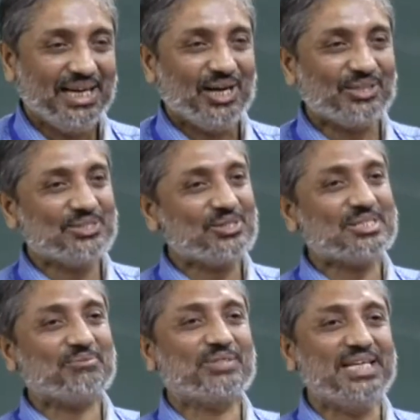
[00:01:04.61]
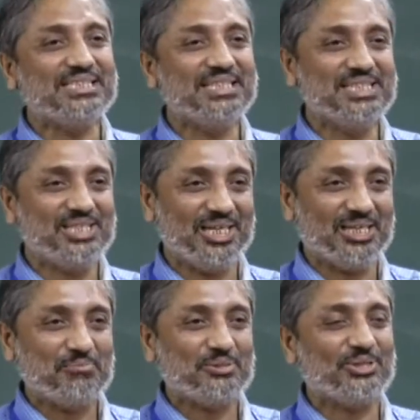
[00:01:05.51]
Now, this was a French
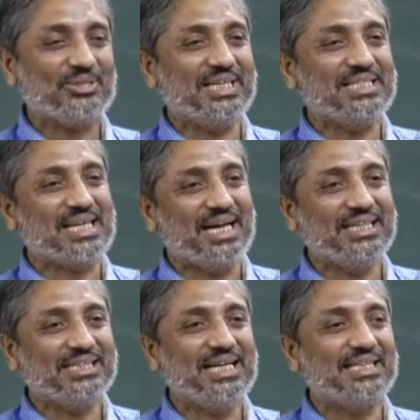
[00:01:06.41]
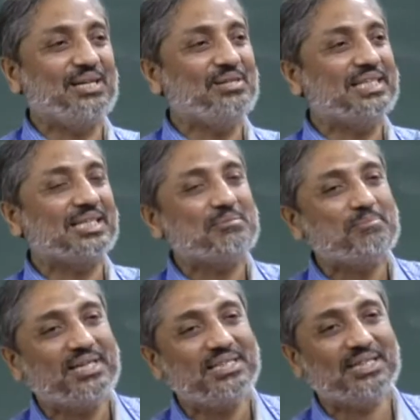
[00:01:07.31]
initiative, so they decided that they will take the
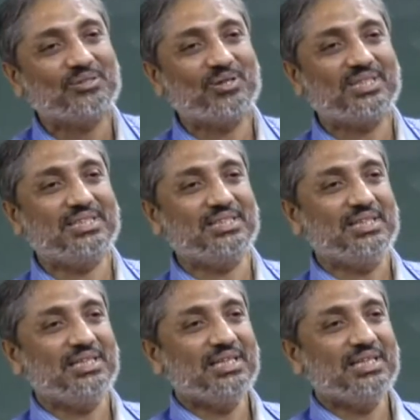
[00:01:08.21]
meridian quadrant